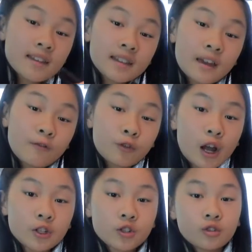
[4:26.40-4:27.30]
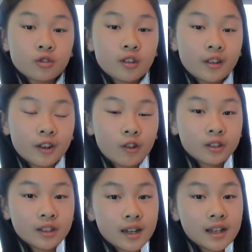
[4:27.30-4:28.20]
is a fresh noodle, it
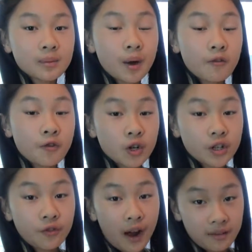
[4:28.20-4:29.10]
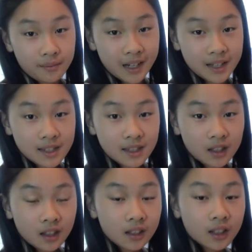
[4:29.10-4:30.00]
only takes about 4 to 5 minutes to
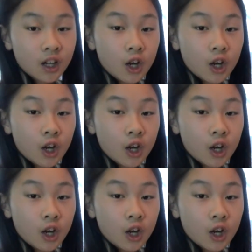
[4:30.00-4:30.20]
cook.